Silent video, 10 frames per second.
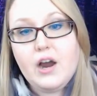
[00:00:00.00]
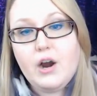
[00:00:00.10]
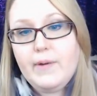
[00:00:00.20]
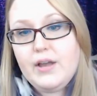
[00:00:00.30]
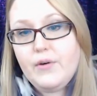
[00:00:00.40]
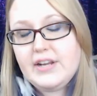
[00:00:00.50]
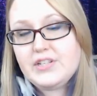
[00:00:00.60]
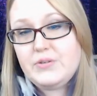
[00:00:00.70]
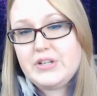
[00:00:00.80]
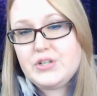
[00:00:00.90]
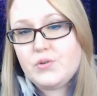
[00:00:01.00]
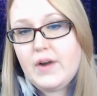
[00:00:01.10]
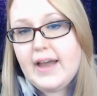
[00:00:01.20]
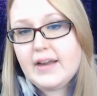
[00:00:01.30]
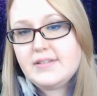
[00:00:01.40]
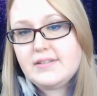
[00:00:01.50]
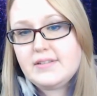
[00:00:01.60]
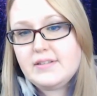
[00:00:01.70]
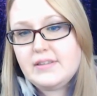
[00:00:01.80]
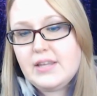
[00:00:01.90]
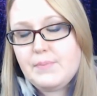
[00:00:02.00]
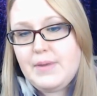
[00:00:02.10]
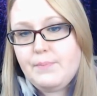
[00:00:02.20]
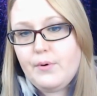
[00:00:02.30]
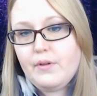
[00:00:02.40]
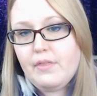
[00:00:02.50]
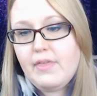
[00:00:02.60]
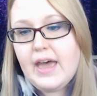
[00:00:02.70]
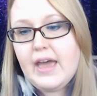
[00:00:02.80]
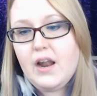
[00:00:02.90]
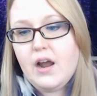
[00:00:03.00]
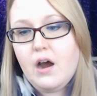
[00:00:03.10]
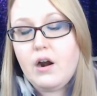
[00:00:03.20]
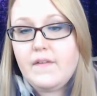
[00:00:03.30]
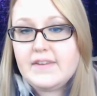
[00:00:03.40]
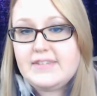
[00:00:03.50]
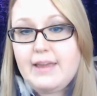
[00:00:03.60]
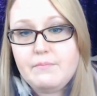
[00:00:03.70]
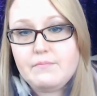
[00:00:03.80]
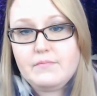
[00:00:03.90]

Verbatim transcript: are we going to attract the people that are on the same,